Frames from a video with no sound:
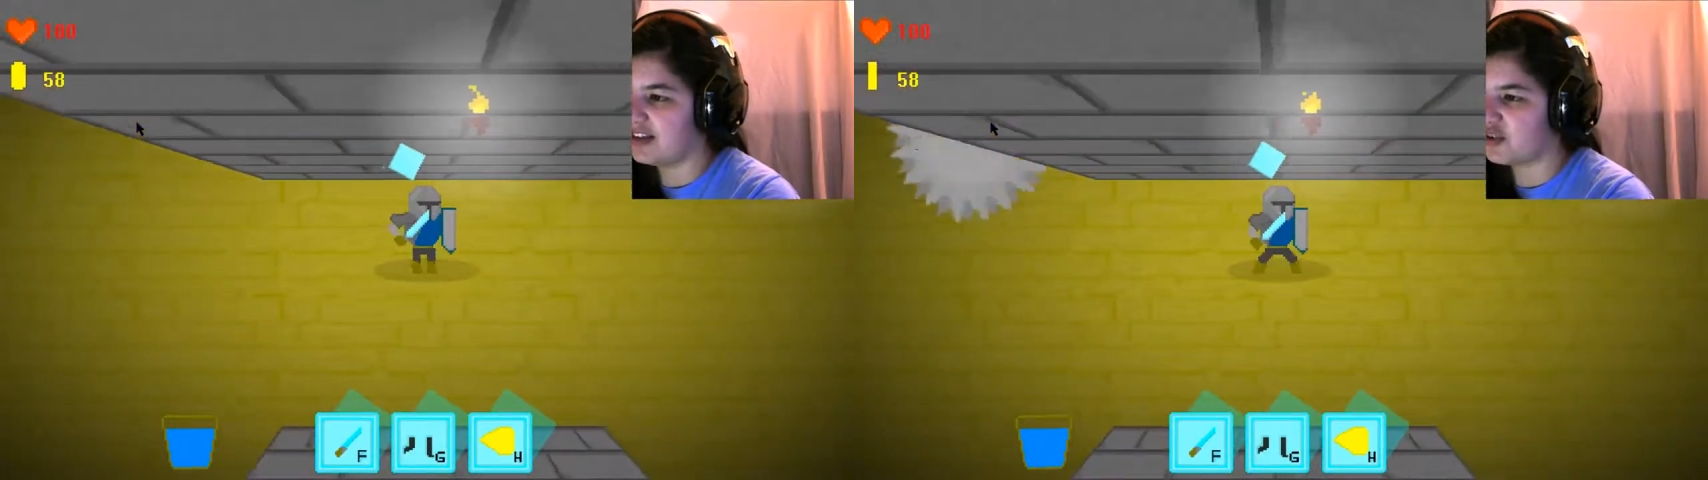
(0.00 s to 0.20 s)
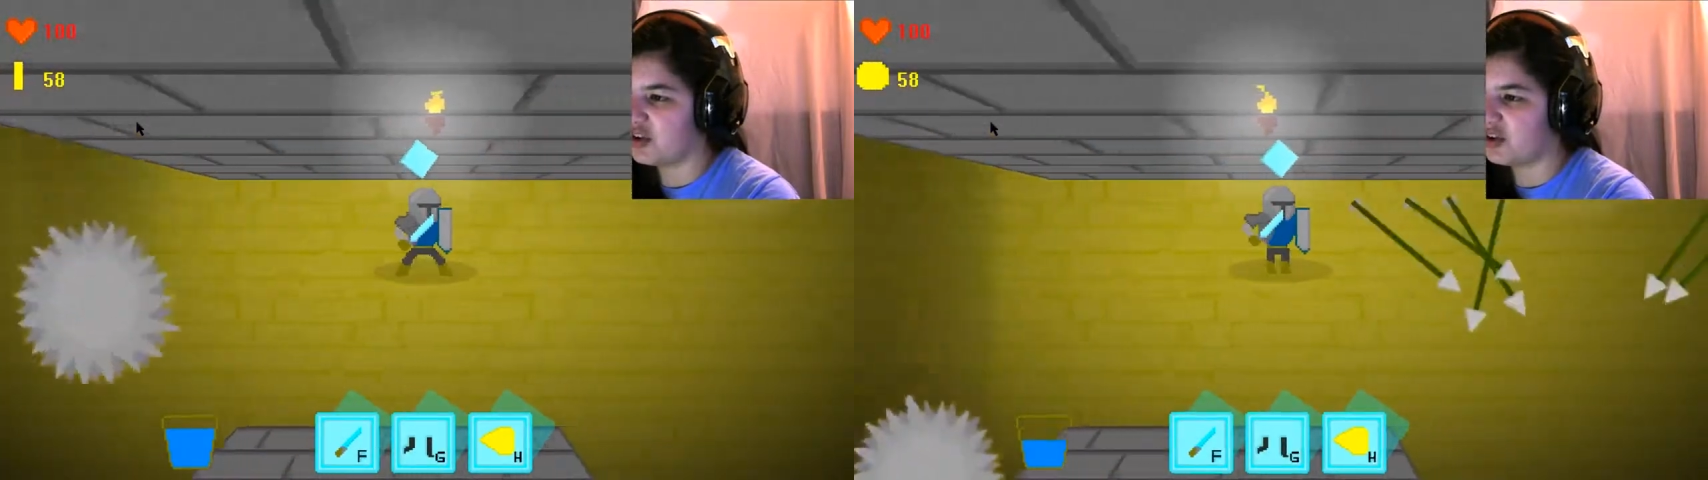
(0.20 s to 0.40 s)

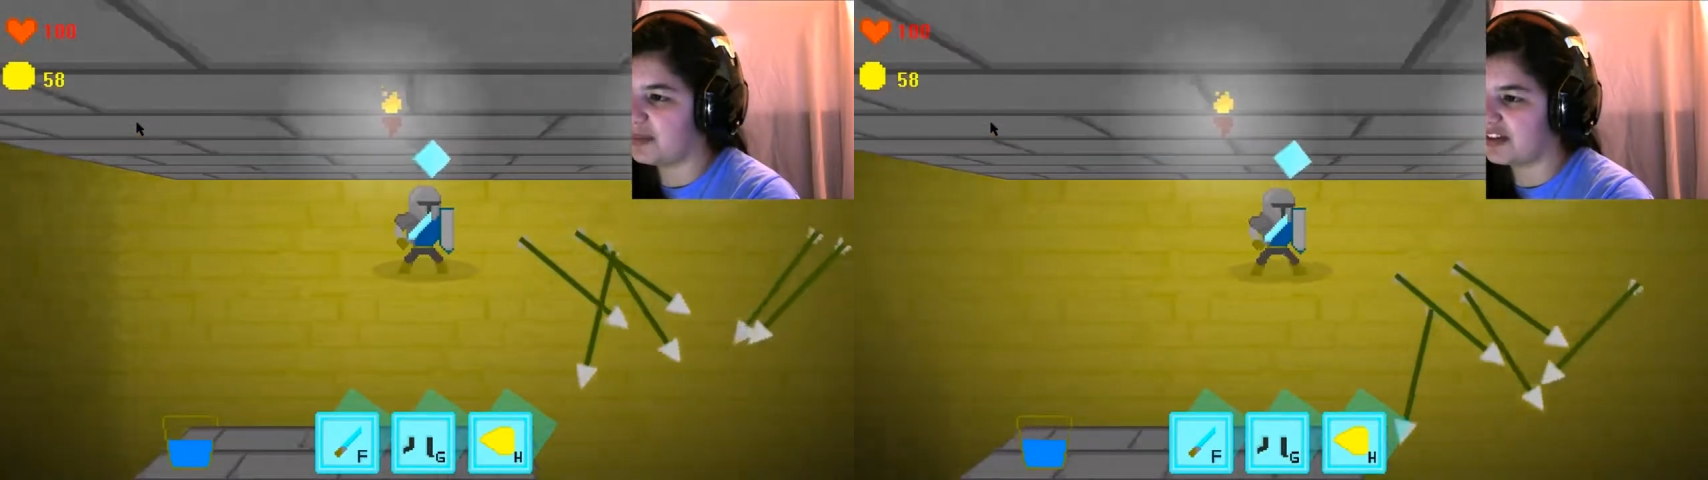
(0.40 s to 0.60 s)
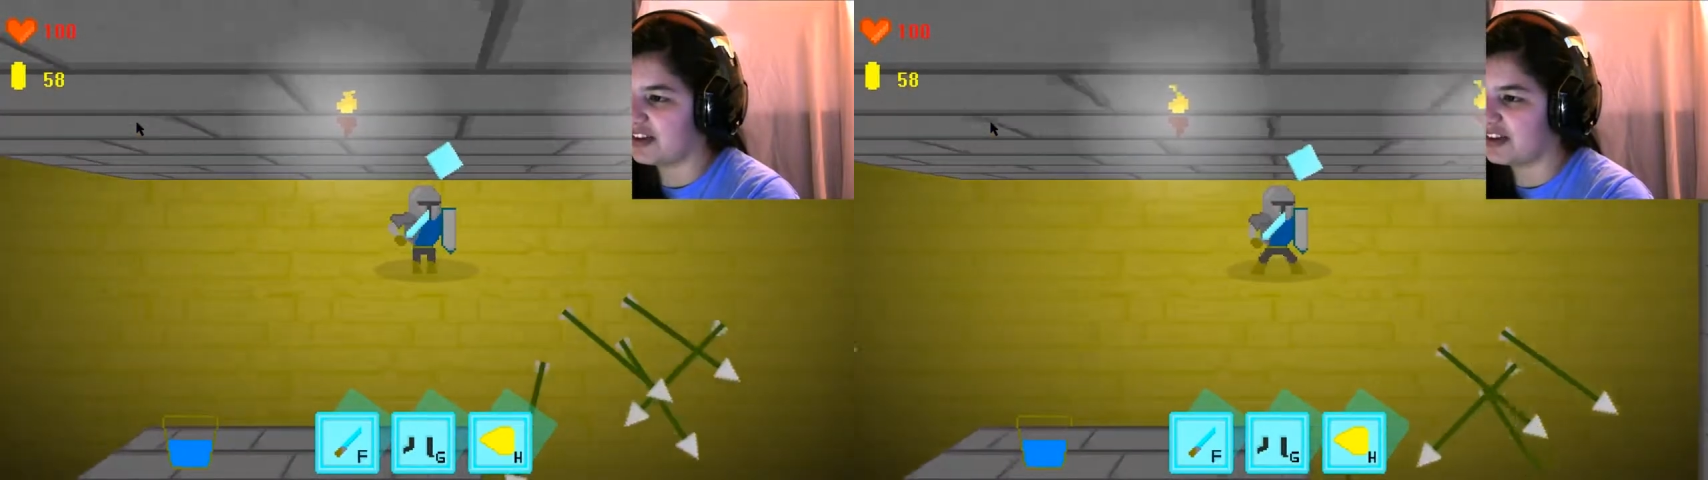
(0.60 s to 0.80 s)
destroyed by
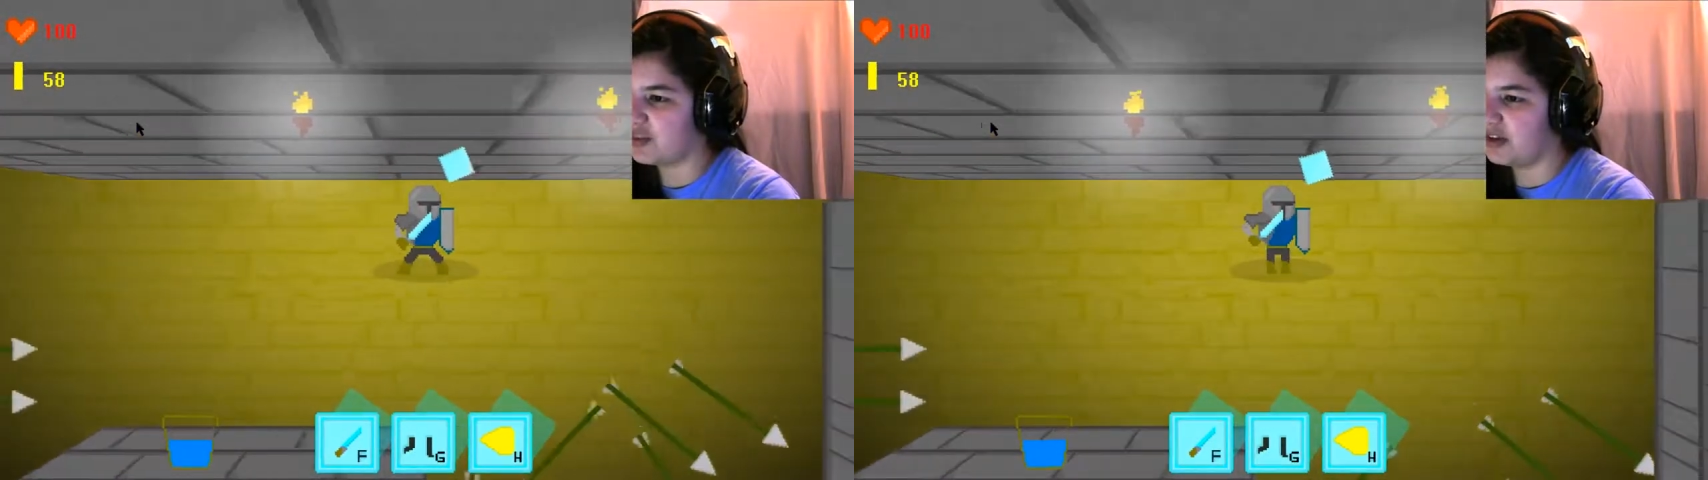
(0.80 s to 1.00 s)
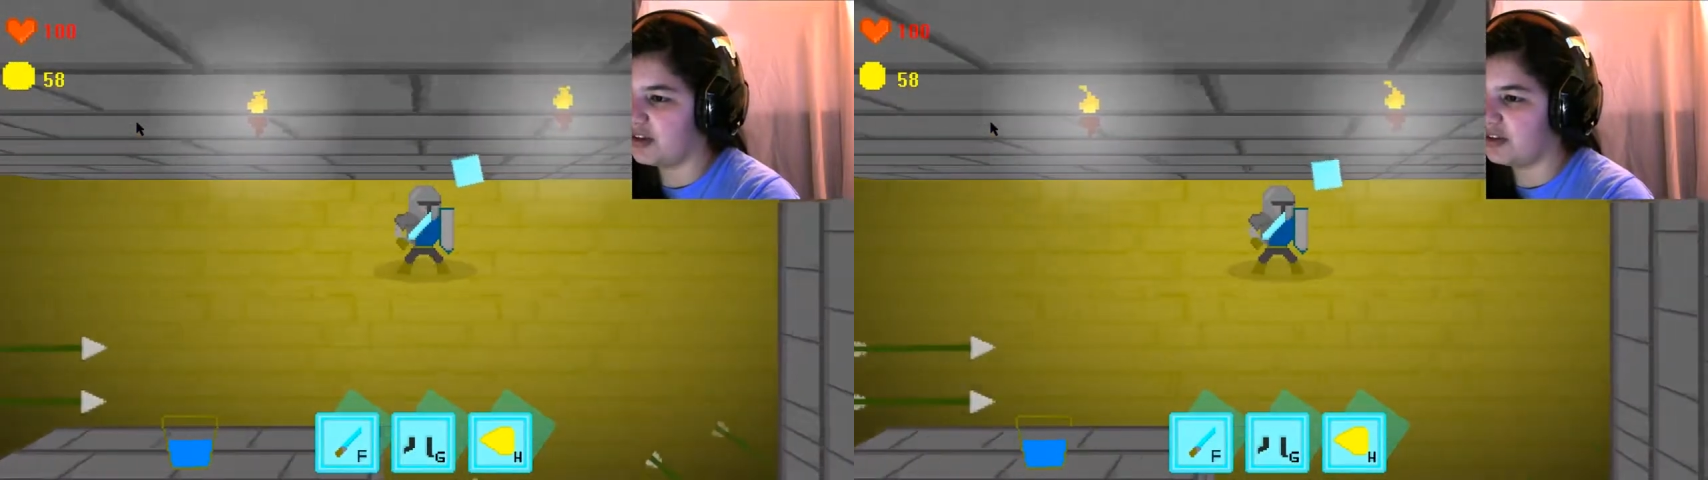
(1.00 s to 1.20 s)
the death
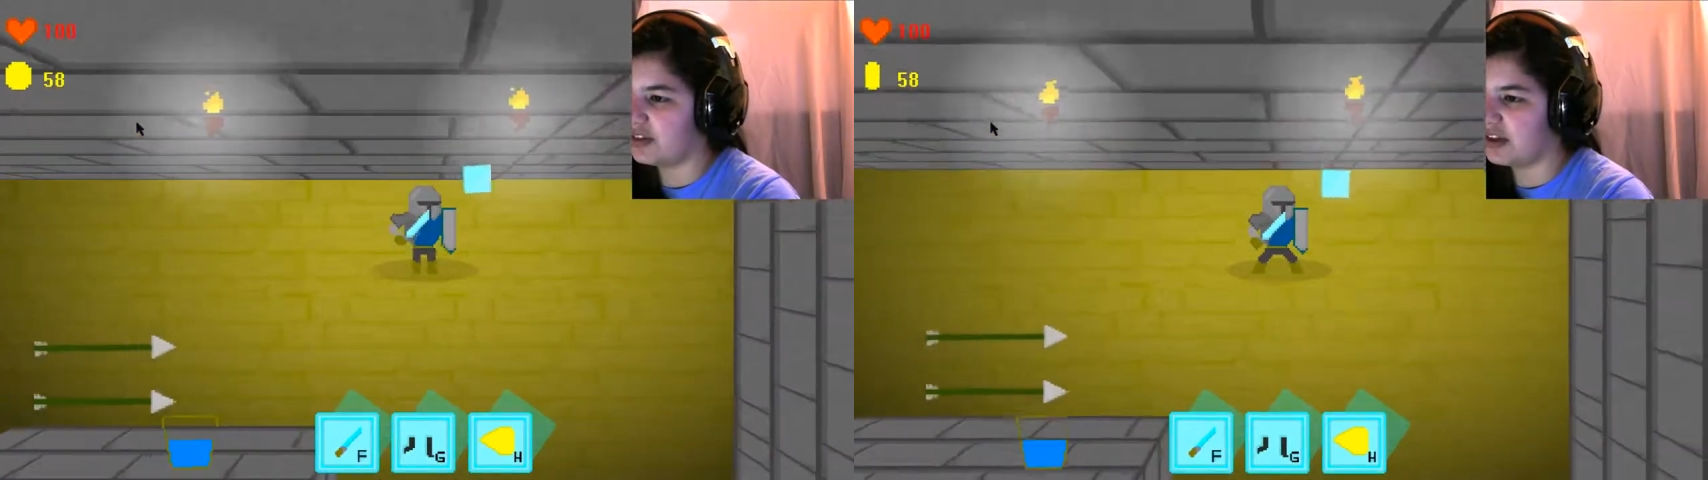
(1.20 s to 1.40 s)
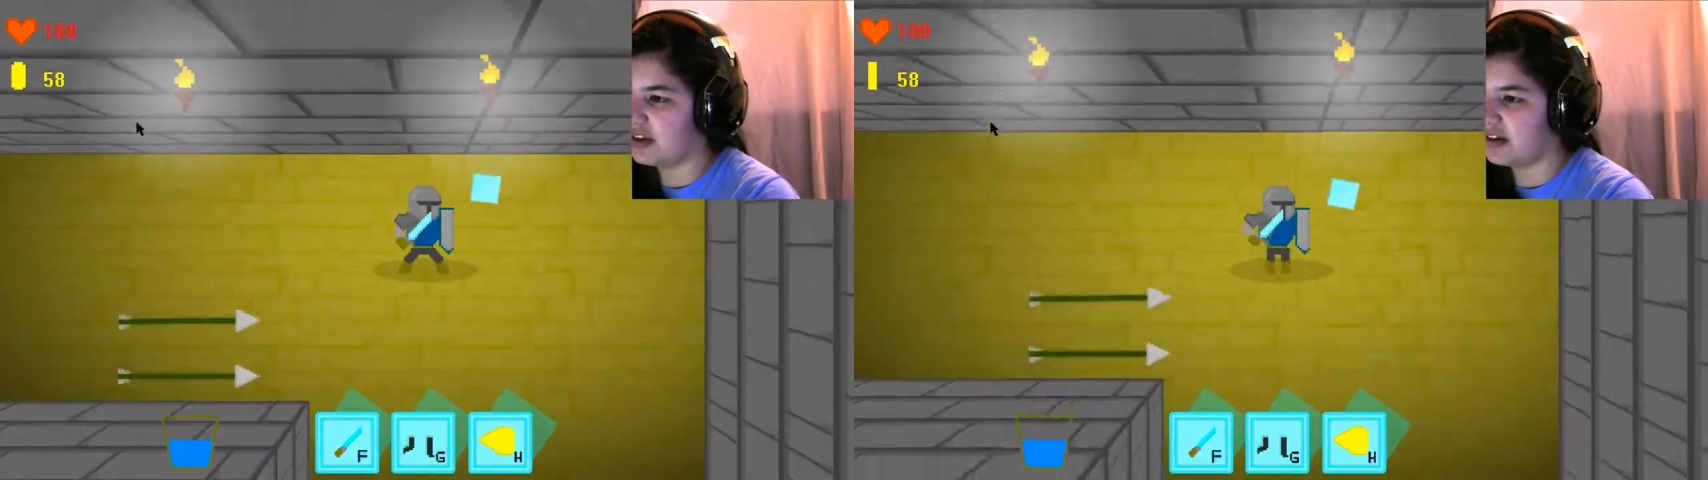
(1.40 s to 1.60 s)
wheel,
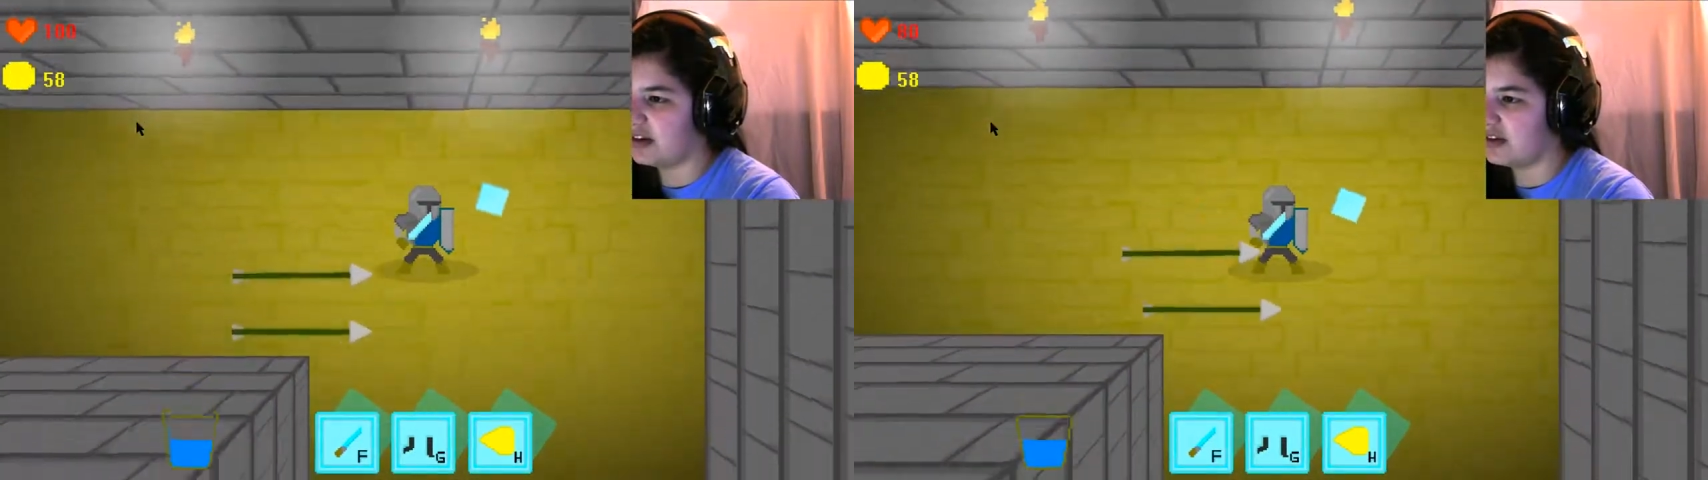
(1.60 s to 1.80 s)
then...